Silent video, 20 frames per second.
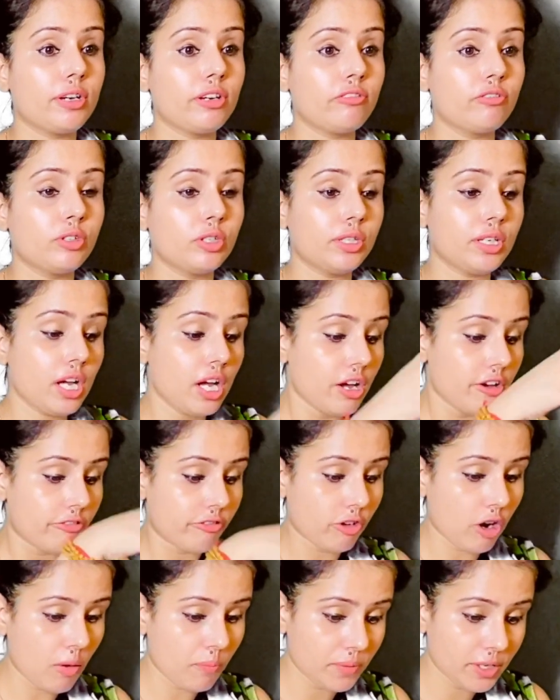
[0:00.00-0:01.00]
word
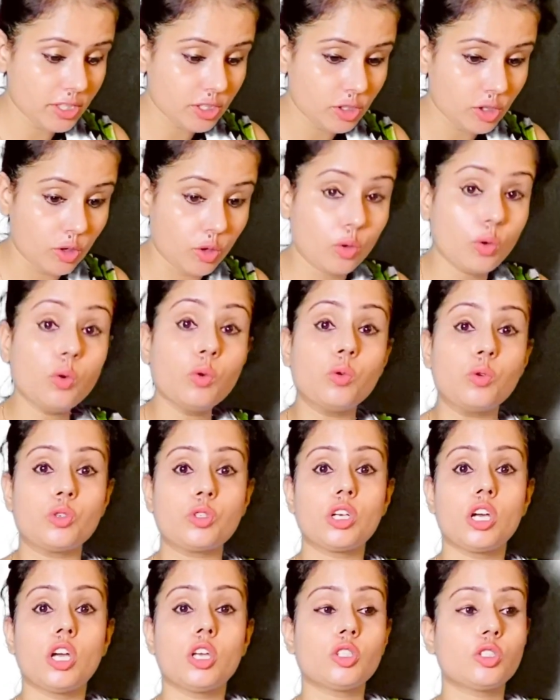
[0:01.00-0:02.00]
from its root,
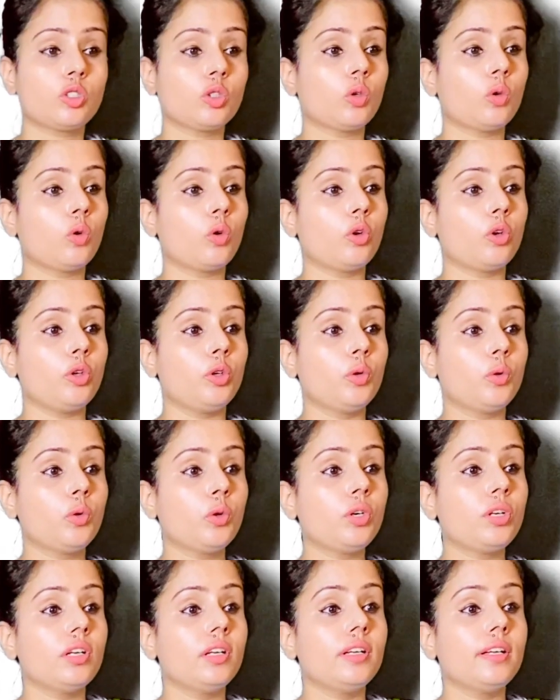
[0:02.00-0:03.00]
so you
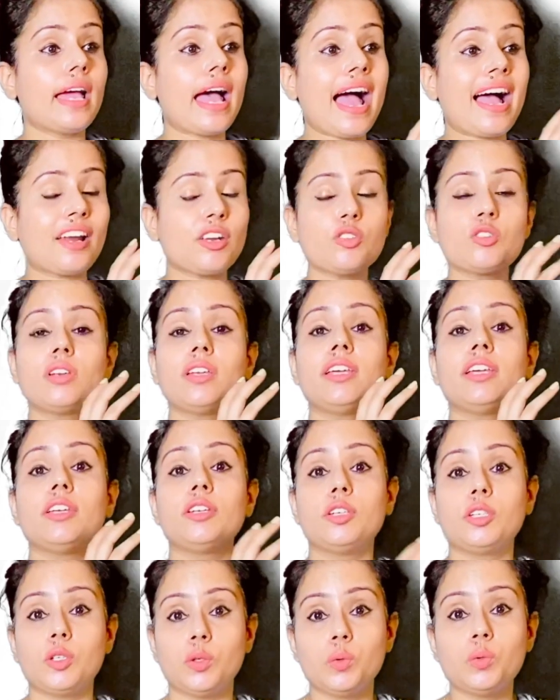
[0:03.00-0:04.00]
could actually
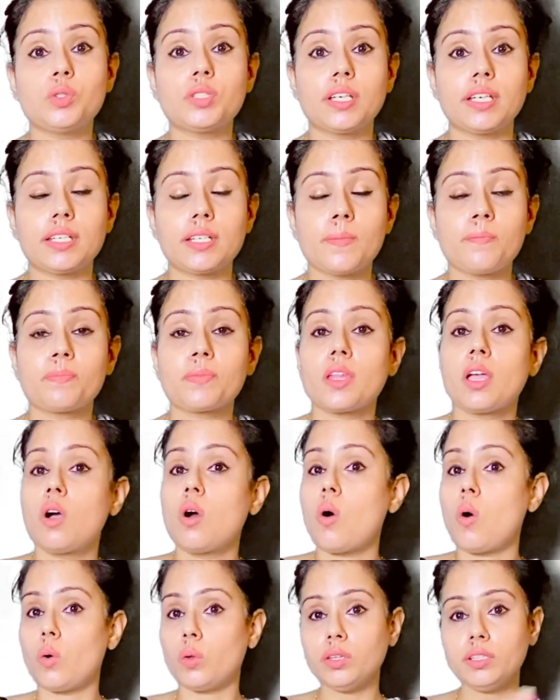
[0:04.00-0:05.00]
use it.
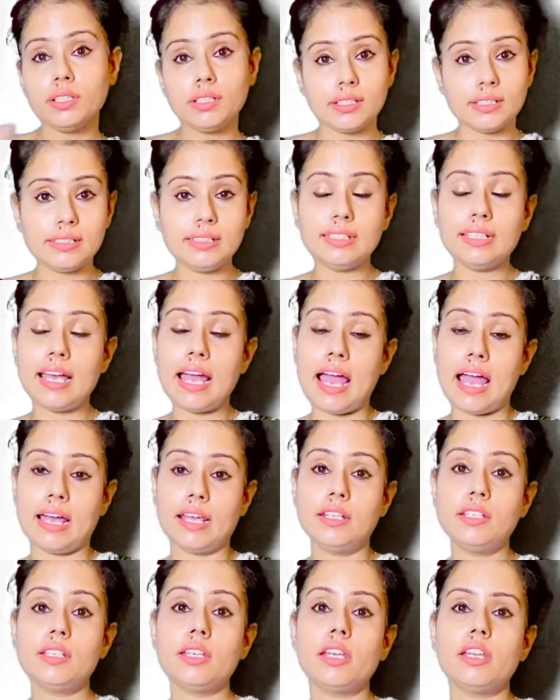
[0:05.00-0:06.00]
On the other
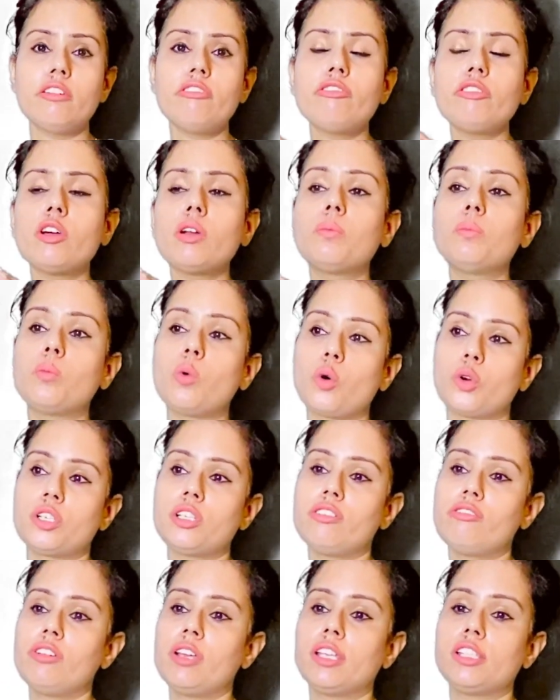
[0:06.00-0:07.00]
hand, if your
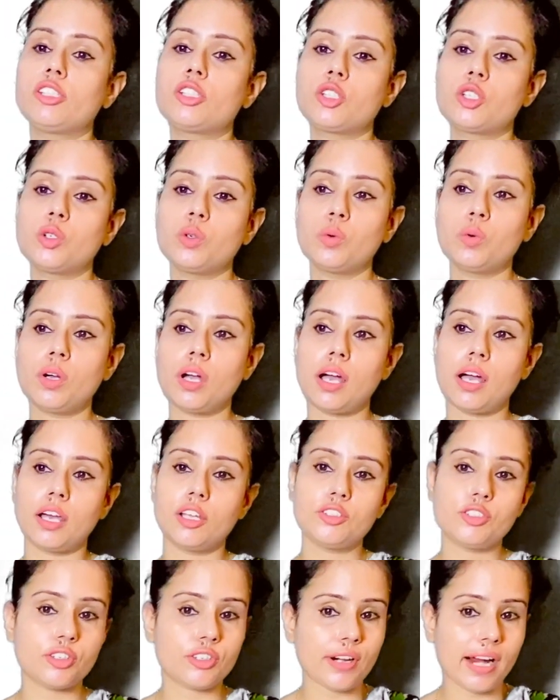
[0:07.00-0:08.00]
motive is to
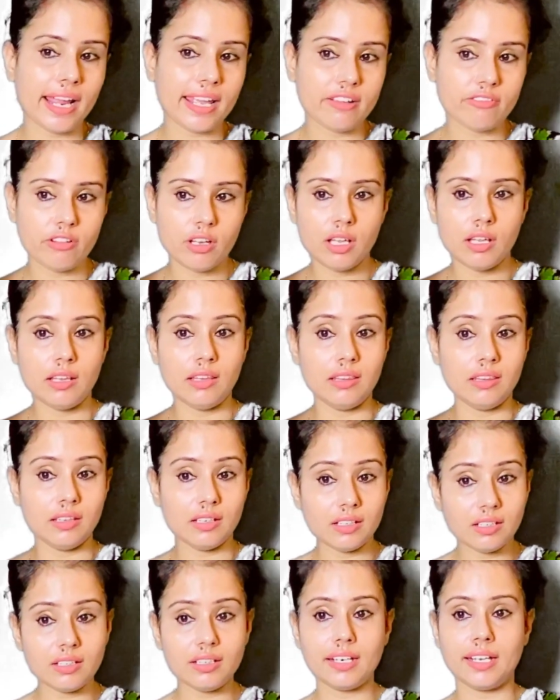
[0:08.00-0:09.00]
derive
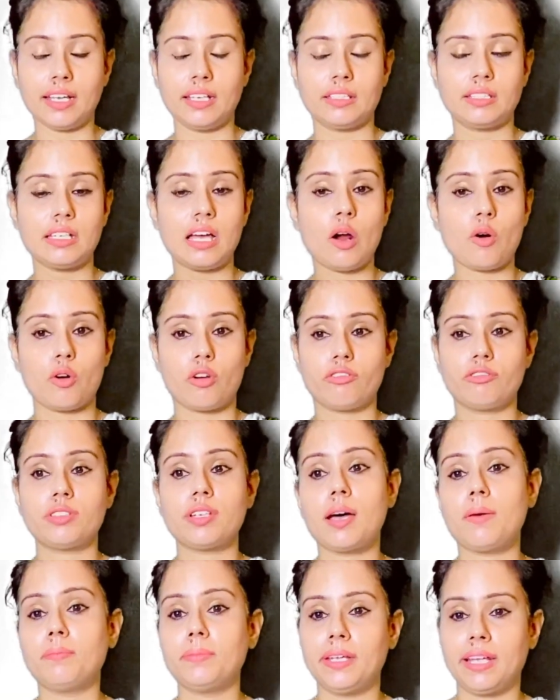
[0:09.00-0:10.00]
learnings out of
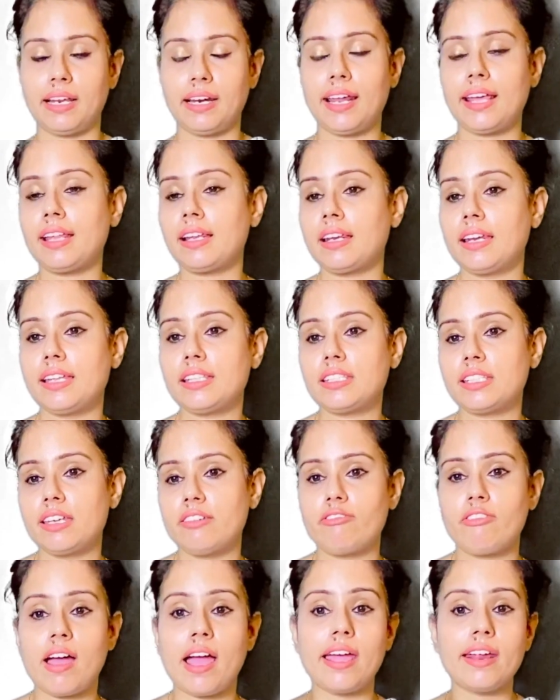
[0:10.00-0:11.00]
something, like let's say
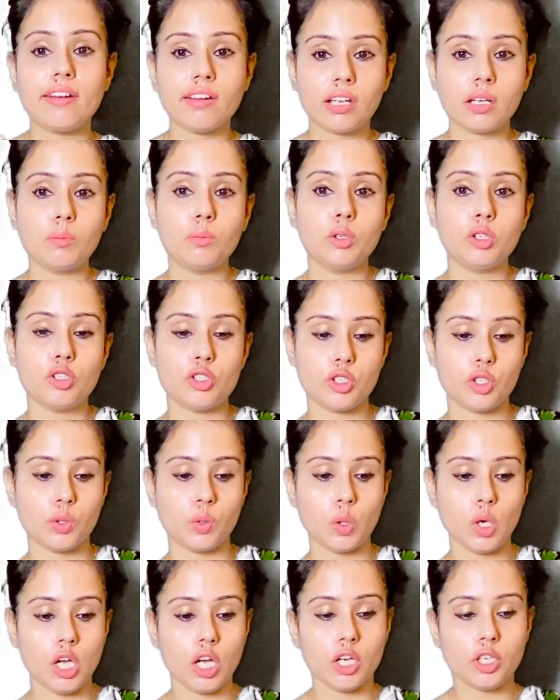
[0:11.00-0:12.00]
if I recommend
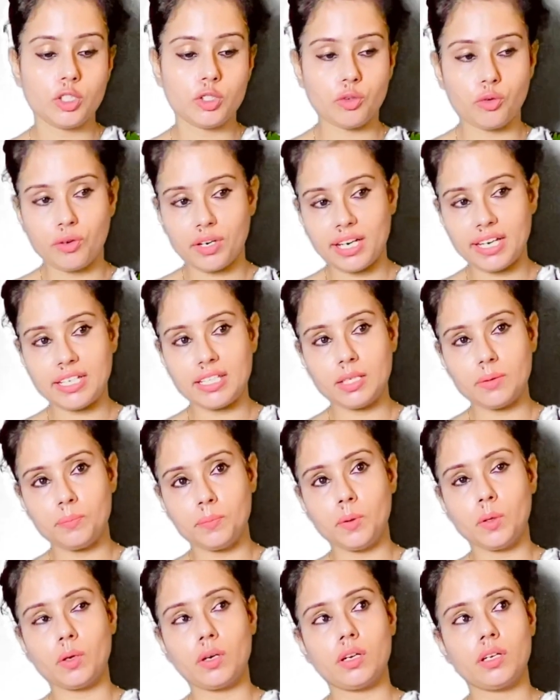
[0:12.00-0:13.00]
you to read the
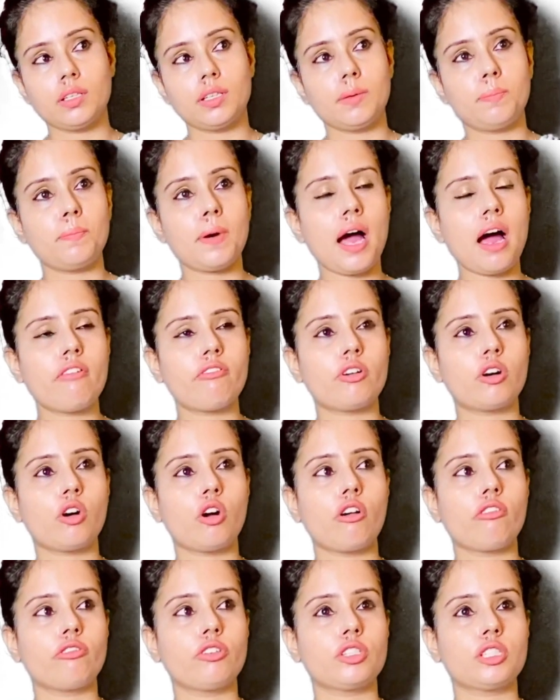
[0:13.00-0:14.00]
book The Power
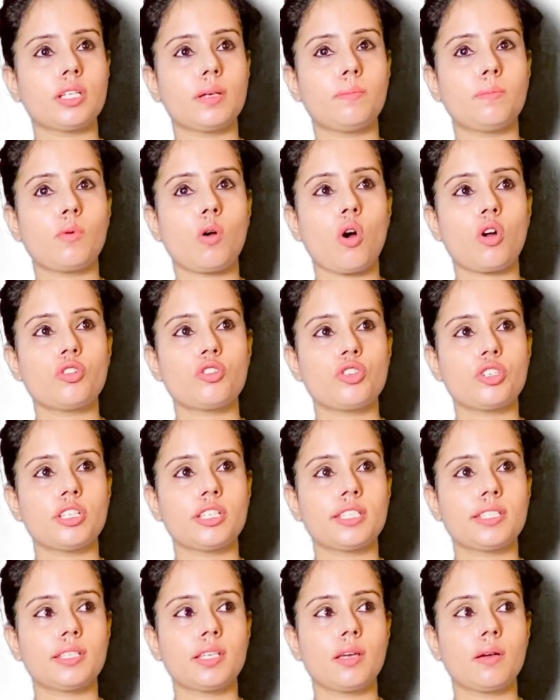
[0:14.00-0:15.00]
of a
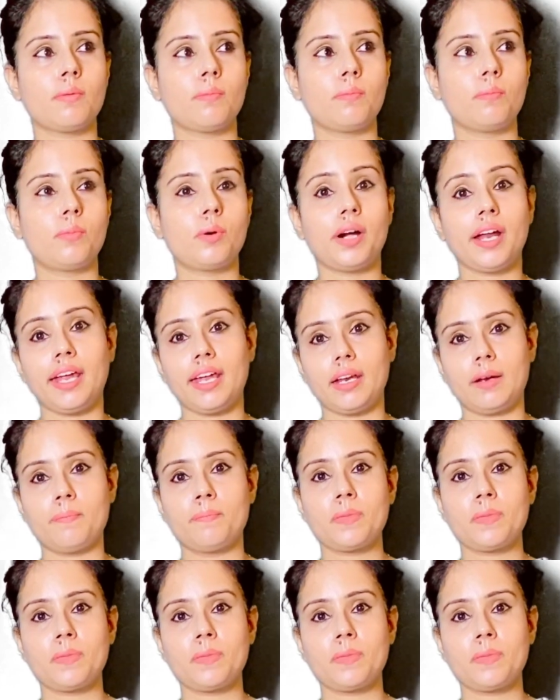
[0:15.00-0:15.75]
Subconscious Brain,